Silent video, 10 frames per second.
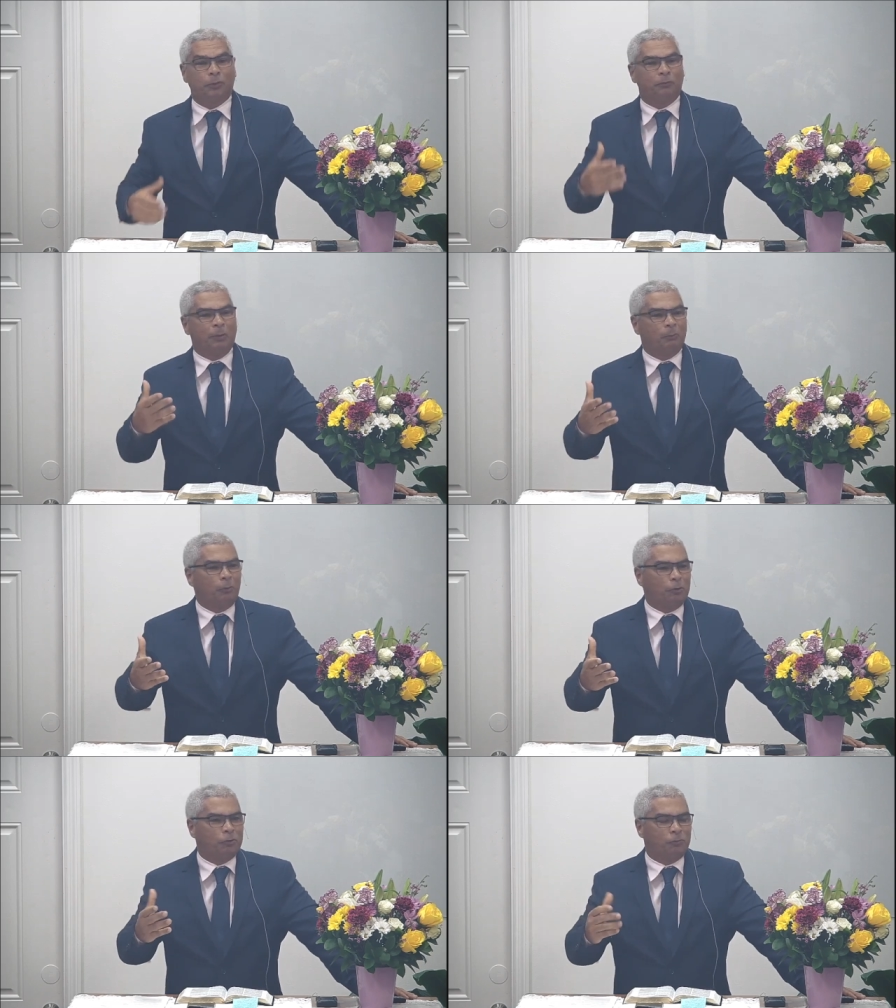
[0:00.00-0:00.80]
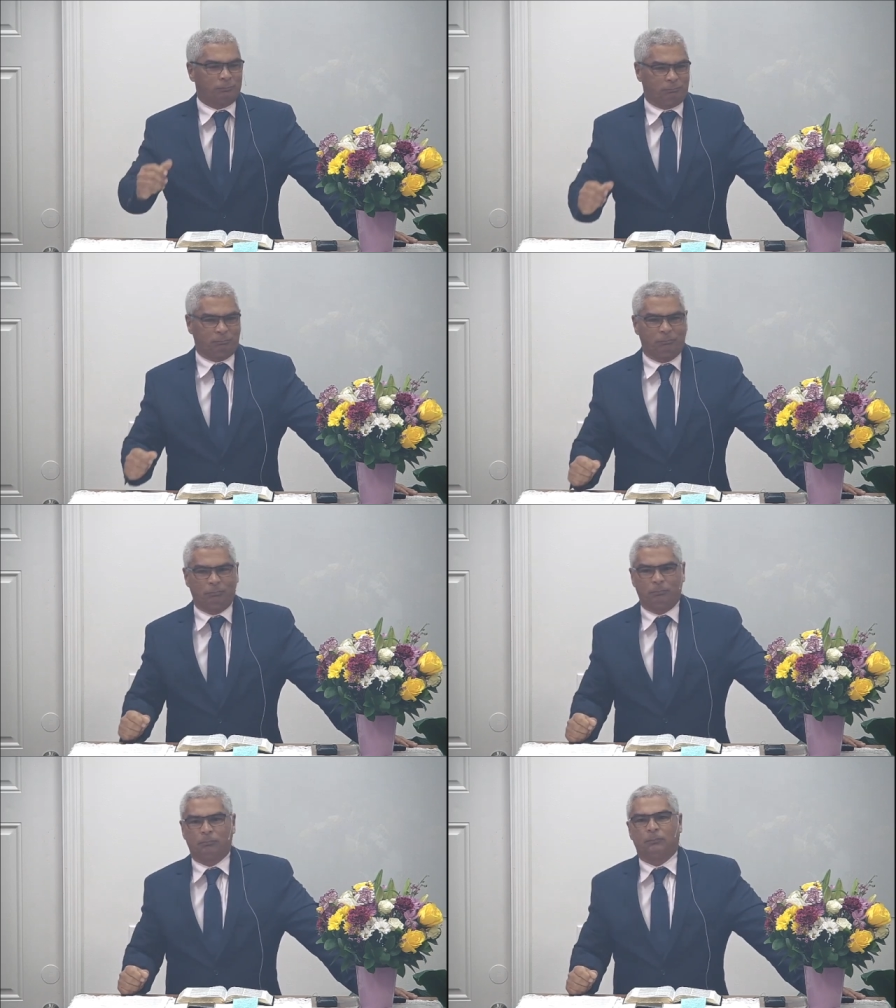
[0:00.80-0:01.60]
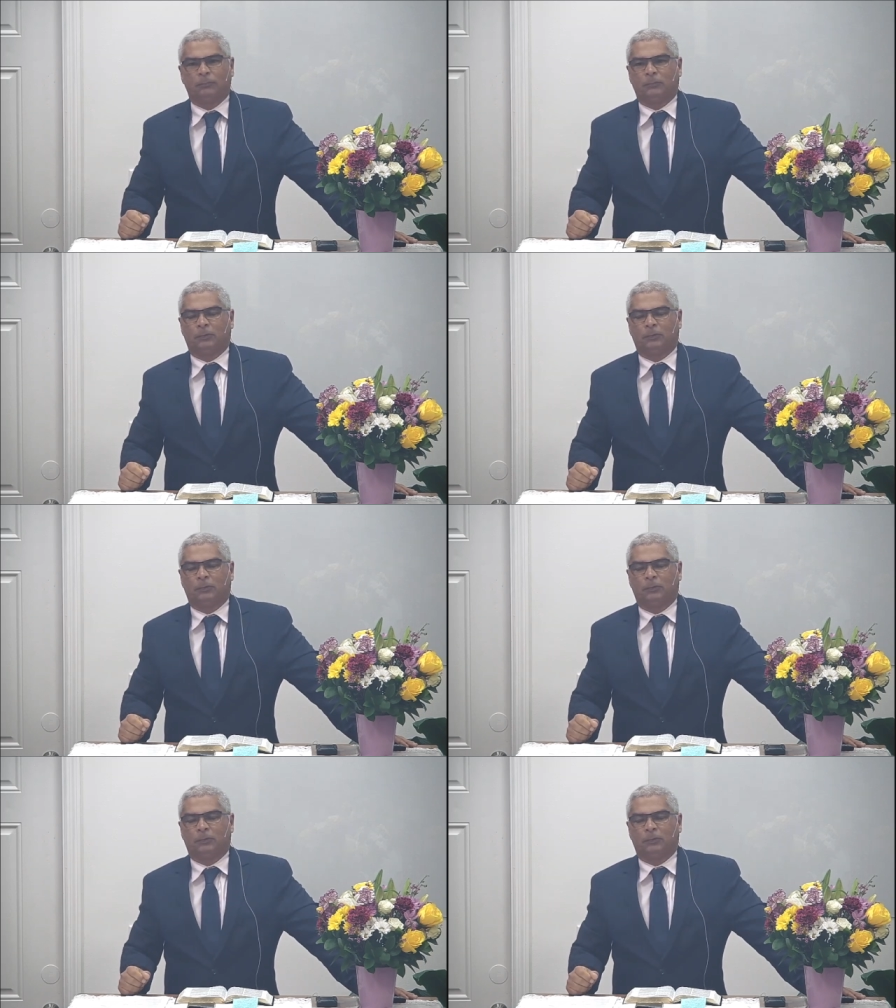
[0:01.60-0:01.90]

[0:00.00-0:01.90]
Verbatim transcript: very well-known rivers.